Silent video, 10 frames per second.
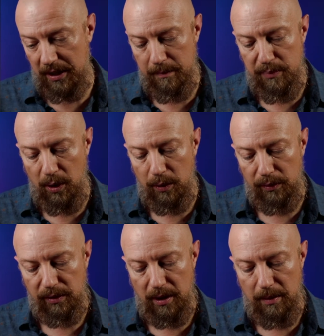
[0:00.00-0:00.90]

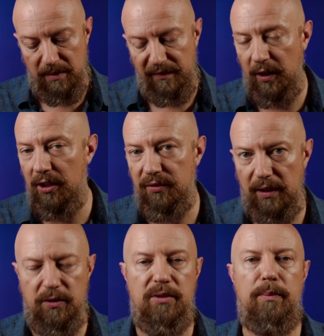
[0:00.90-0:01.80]
both various
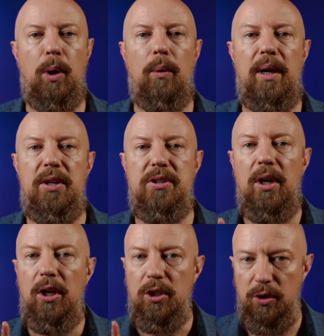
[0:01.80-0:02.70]
flavors of ProRes,
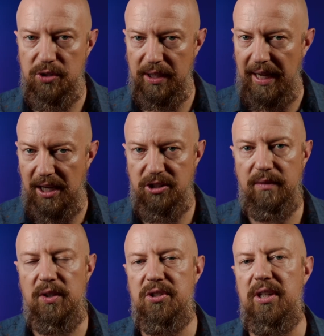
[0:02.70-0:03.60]
using the
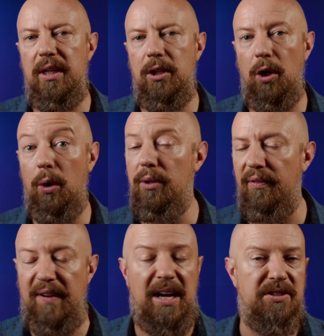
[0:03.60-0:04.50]
HEVC encode, the
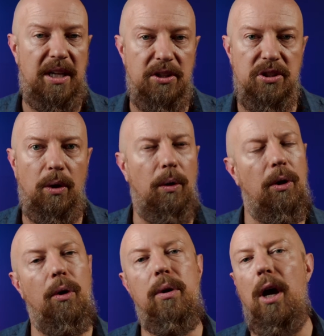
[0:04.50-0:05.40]
fast and the slow
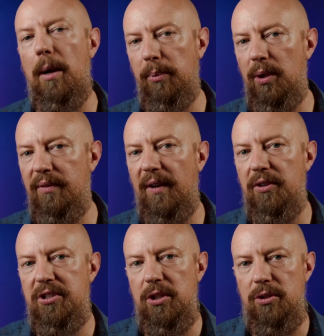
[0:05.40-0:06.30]
encode, uploading
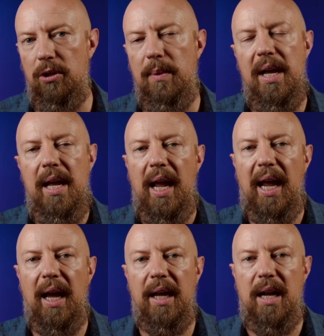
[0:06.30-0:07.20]
files to YouTube,
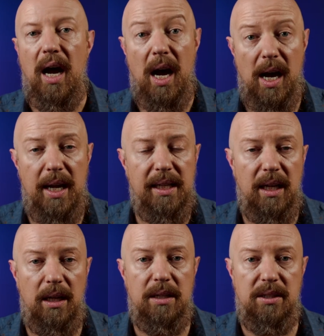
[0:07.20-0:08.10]
and I
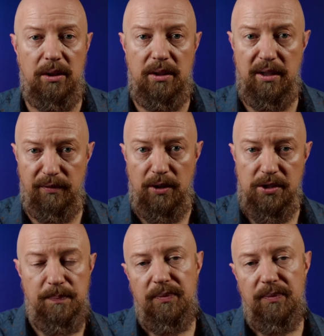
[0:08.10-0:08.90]
cannot tell the difference.